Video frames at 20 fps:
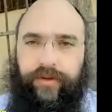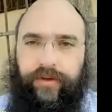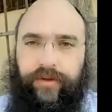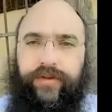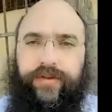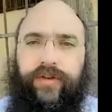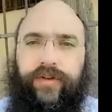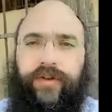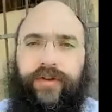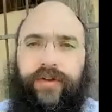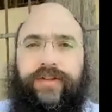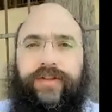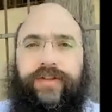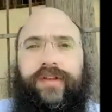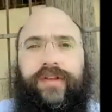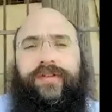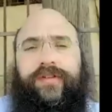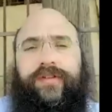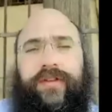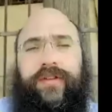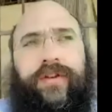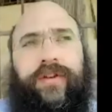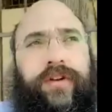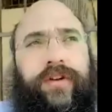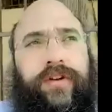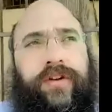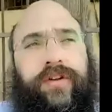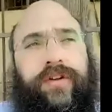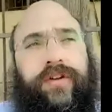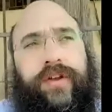So he says to
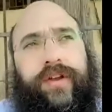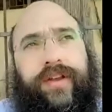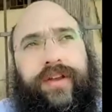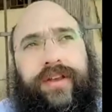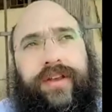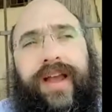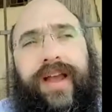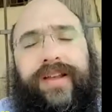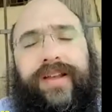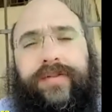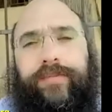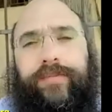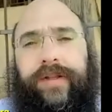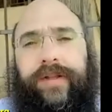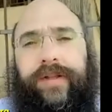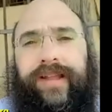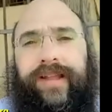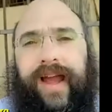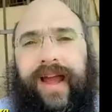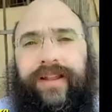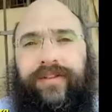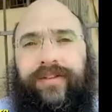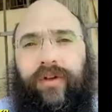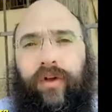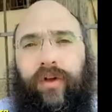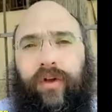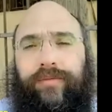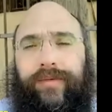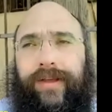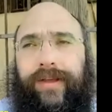her, "Yes, but Daddy
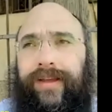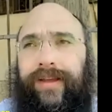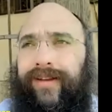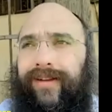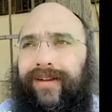told me